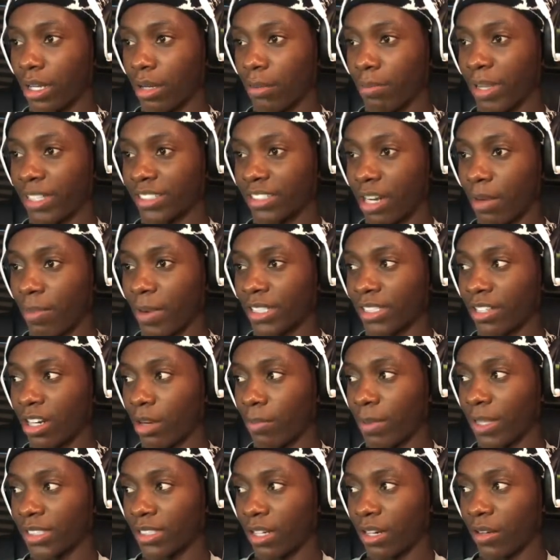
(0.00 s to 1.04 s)
Pass it up, pass it
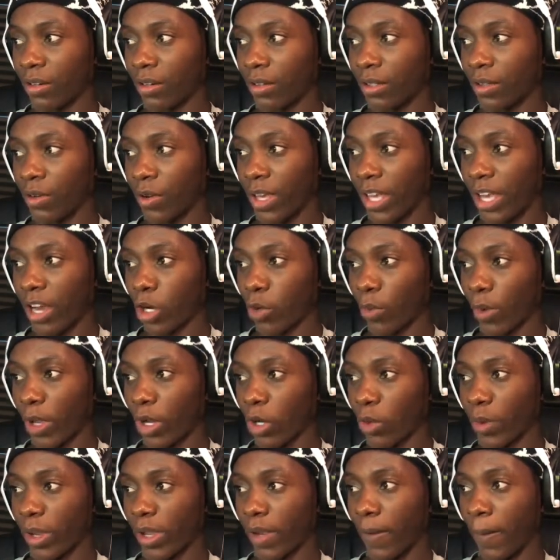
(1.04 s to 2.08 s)
up, pass it up. Oh, yeah, all the way,
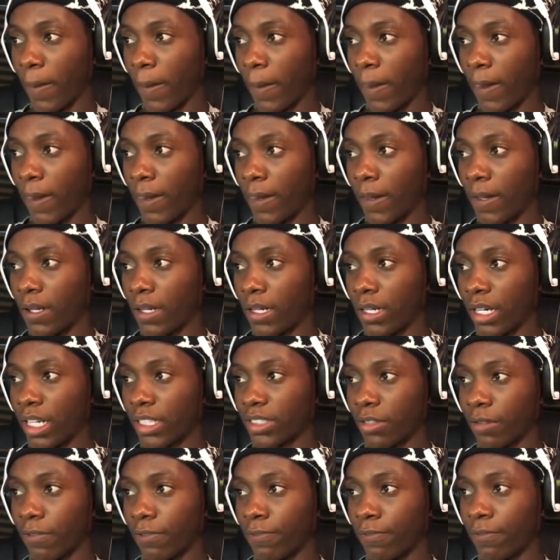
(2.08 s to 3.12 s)
all the way.
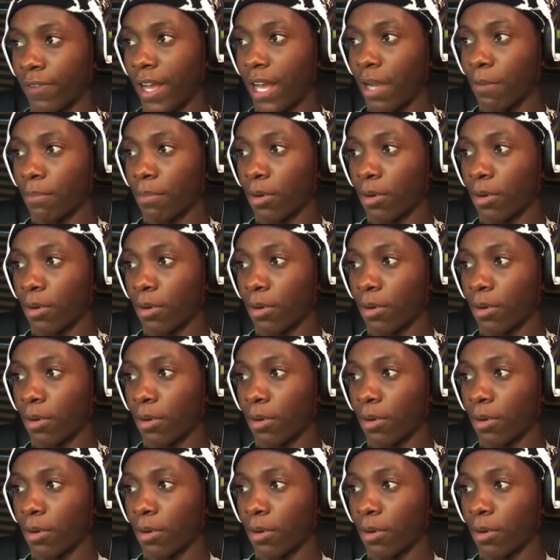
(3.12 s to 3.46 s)
That's a foul.